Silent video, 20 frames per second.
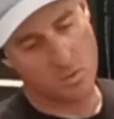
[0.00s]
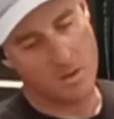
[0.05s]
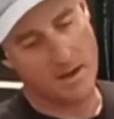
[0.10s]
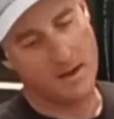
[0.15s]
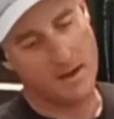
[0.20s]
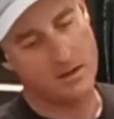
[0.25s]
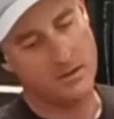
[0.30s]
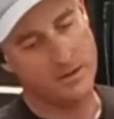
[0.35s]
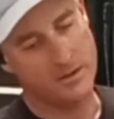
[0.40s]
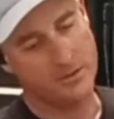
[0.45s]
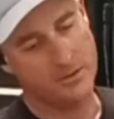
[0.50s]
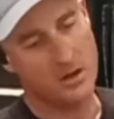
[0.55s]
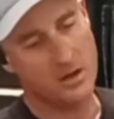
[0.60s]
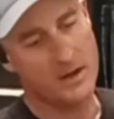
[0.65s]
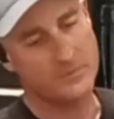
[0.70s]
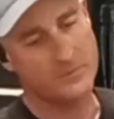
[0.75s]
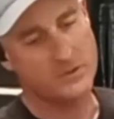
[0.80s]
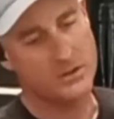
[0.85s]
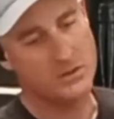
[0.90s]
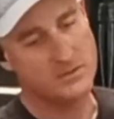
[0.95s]
wire, you don't
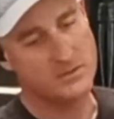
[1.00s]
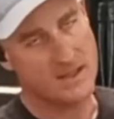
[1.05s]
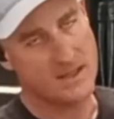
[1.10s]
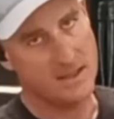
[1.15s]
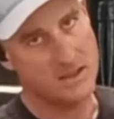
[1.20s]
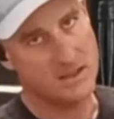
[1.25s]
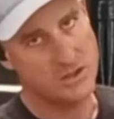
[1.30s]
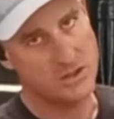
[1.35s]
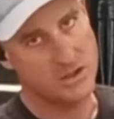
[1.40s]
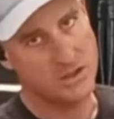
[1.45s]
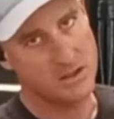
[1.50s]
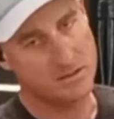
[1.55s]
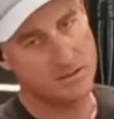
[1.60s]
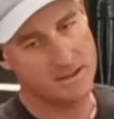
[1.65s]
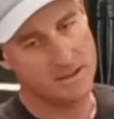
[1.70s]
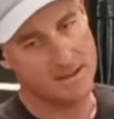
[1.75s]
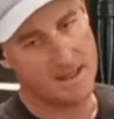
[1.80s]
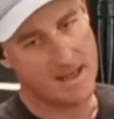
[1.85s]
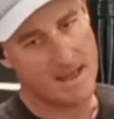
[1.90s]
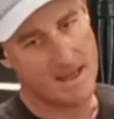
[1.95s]
have to use any
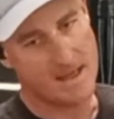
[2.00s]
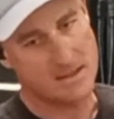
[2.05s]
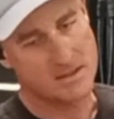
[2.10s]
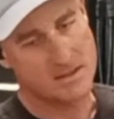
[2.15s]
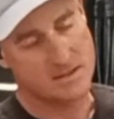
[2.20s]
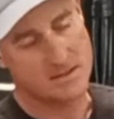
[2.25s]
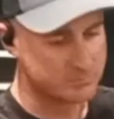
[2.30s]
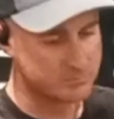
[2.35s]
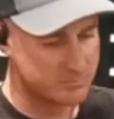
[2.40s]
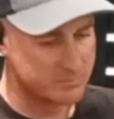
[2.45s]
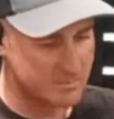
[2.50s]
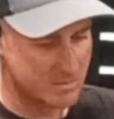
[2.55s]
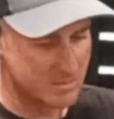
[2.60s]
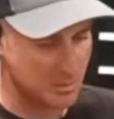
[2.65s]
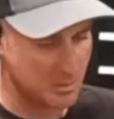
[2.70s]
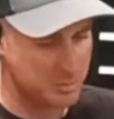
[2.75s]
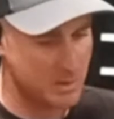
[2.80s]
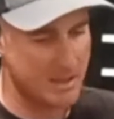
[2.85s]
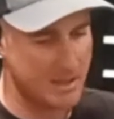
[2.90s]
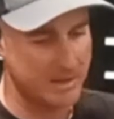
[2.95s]
shielding gas.
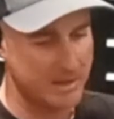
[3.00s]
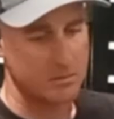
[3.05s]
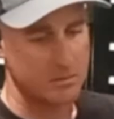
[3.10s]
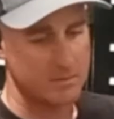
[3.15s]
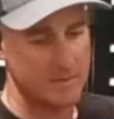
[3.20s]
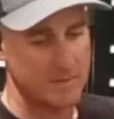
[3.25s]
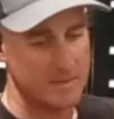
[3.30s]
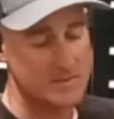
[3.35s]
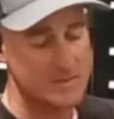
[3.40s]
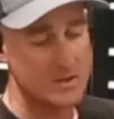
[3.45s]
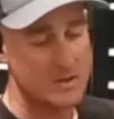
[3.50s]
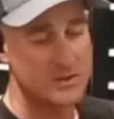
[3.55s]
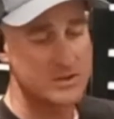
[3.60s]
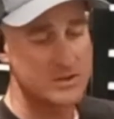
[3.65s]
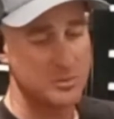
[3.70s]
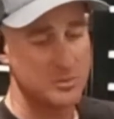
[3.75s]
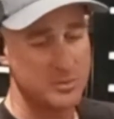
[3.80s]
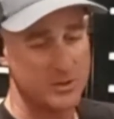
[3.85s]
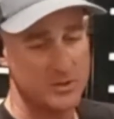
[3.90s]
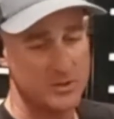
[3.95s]
But this also
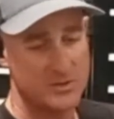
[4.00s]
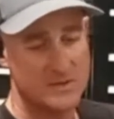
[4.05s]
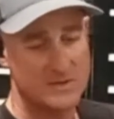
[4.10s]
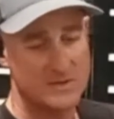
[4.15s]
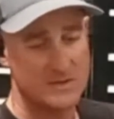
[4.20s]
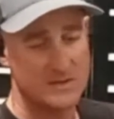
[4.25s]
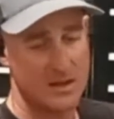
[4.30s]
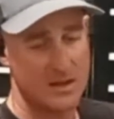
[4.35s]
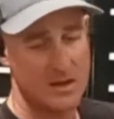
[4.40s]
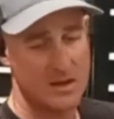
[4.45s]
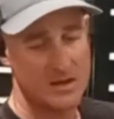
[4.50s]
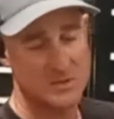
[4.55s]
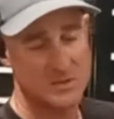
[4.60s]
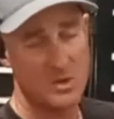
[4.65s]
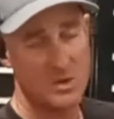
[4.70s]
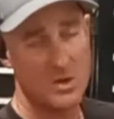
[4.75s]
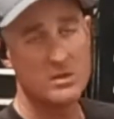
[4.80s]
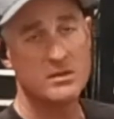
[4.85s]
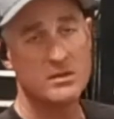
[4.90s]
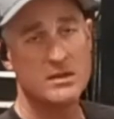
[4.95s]
produces a lot of
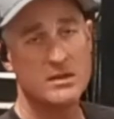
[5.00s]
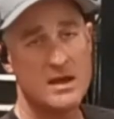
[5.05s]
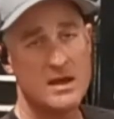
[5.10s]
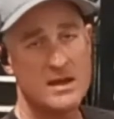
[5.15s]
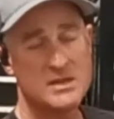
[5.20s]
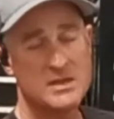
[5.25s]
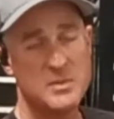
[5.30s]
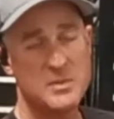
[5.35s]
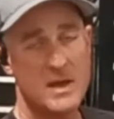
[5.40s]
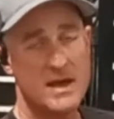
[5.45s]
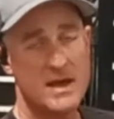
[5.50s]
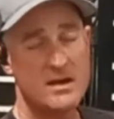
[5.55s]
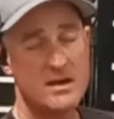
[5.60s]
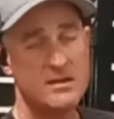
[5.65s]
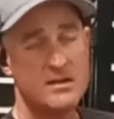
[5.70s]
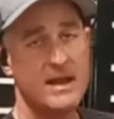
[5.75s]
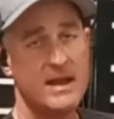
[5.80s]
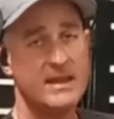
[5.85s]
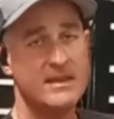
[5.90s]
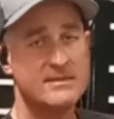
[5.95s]
smoke, a lot of spatter,
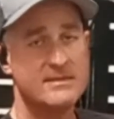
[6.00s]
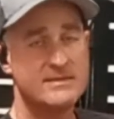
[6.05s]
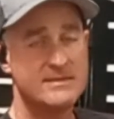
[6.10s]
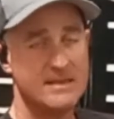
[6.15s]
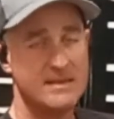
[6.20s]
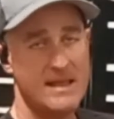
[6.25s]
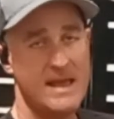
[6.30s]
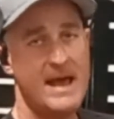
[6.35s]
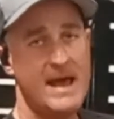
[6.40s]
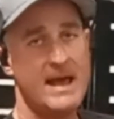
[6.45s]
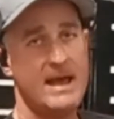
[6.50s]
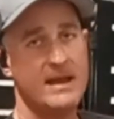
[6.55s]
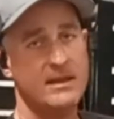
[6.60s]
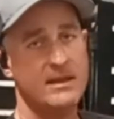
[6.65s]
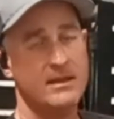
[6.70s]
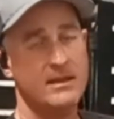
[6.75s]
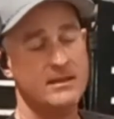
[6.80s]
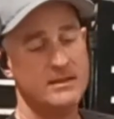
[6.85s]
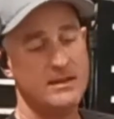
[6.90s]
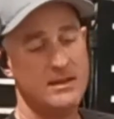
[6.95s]
and slag.
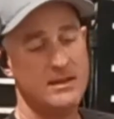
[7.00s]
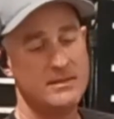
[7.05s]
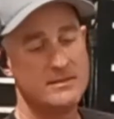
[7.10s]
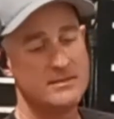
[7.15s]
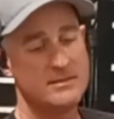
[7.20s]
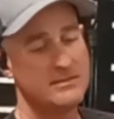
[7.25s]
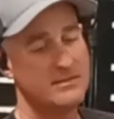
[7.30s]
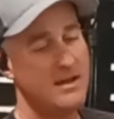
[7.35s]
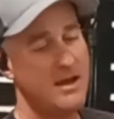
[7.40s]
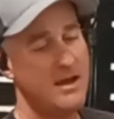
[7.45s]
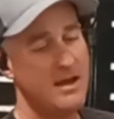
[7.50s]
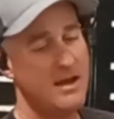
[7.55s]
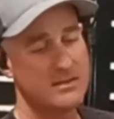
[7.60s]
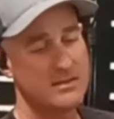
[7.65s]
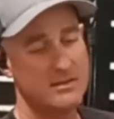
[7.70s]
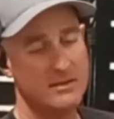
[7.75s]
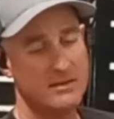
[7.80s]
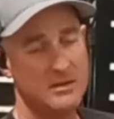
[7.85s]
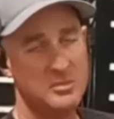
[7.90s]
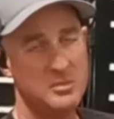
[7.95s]
It's not
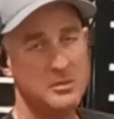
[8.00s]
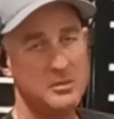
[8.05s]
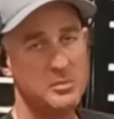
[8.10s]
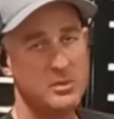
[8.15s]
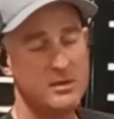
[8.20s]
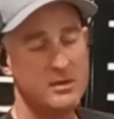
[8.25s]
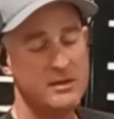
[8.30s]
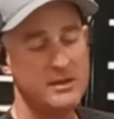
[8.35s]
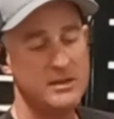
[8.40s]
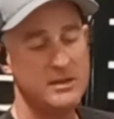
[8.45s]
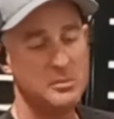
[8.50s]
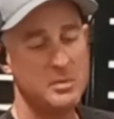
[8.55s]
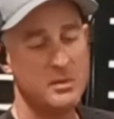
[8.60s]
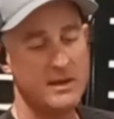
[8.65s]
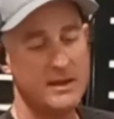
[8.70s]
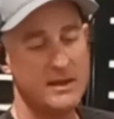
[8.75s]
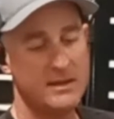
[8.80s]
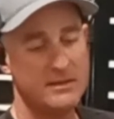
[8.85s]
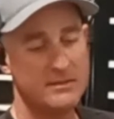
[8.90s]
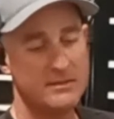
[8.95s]
going to be pretty,
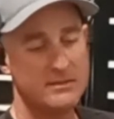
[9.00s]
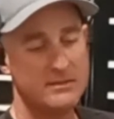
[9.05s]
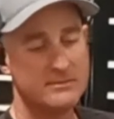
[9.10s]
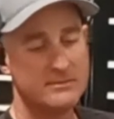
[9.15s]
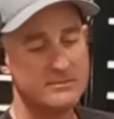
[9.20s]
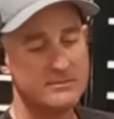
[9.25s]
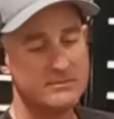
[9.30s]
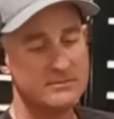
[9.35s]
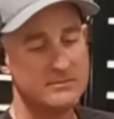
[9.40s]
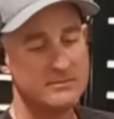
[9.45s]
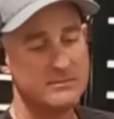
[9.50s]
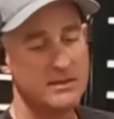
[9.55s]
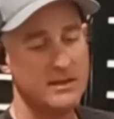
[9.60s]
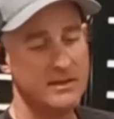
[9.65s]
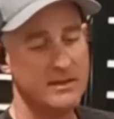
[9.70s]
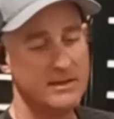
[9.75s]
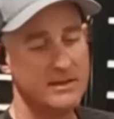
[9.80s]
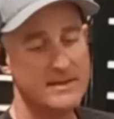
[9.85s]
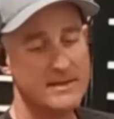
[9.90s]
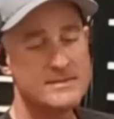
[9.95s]
but
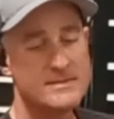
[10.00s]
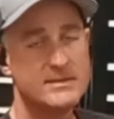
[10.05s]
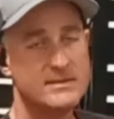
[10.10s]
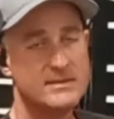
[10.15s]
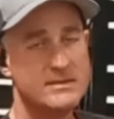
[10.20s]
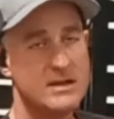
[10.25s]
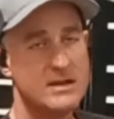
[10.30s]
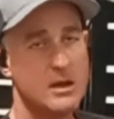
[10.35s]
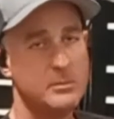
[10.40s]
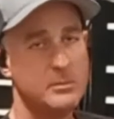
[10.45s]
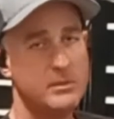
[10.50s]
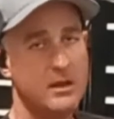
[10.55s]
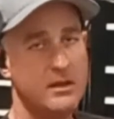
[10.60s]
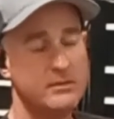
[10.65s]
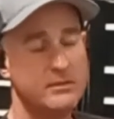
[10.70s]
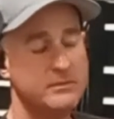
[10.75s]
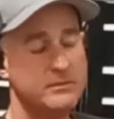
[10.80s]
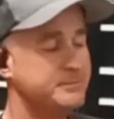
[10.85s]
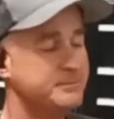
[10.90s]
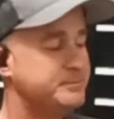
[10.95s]
it gets the job done.
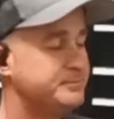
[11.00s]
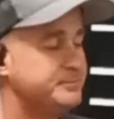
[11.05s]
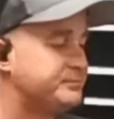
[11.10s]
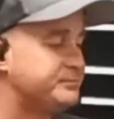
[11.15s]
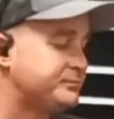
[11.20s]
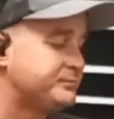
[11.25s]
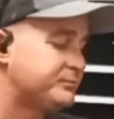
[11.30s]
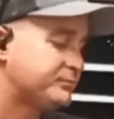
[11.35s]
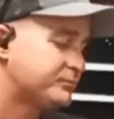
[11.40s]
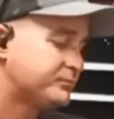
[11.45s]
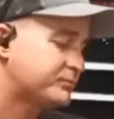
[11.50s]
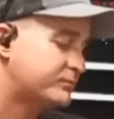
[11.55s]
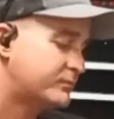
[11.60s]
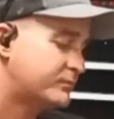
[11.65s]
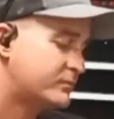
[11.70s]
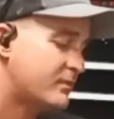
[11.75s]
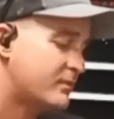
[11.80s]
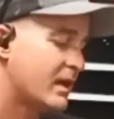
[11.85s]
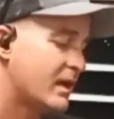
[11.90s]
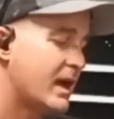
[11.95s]

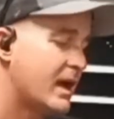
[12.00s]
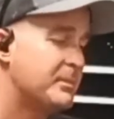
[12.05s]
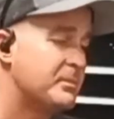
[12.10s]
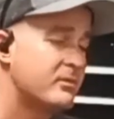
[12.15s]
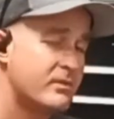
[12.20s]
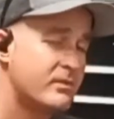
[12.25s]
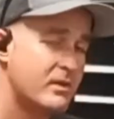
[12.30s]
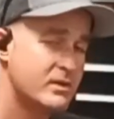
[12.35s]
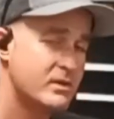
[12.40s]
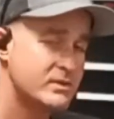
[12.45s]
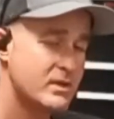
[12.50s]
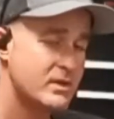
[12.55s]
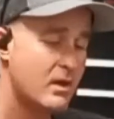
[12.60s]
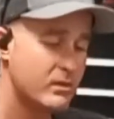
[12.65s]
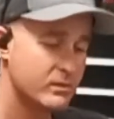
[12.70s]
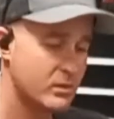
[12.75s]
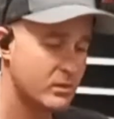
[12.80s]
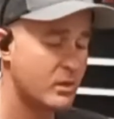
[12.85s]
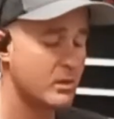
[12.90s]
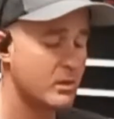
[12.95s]
I prefer
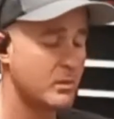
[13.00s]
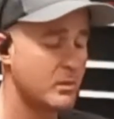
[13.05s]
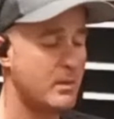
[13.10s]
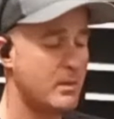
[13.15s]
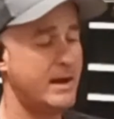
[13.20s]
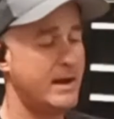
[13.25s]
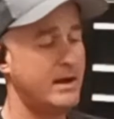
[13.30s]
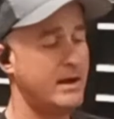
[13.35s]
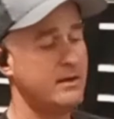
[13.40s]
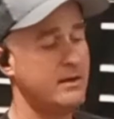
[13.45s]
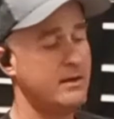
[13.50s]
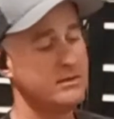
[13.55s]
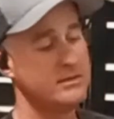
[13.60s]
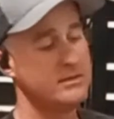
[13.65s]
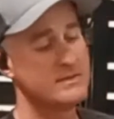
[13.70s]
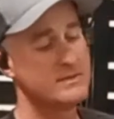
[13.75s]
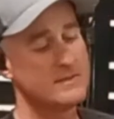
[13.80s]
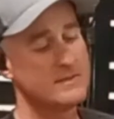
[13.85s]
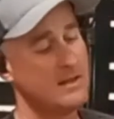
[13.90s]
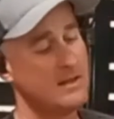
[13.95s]
solid core wire. It's a
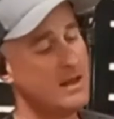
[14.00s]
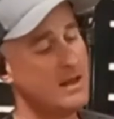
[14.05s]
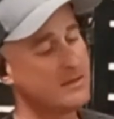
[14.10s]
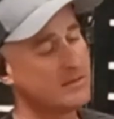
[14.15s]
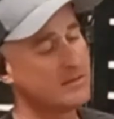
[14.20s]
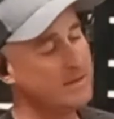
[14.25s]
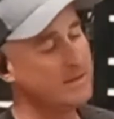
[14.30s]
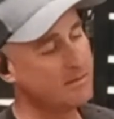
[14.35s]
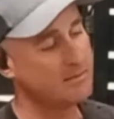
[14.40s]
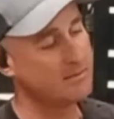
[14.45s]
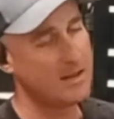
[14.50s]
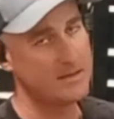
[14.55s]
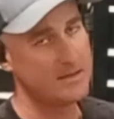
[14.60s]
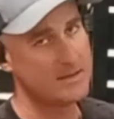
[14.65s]
lot cleaner and a lot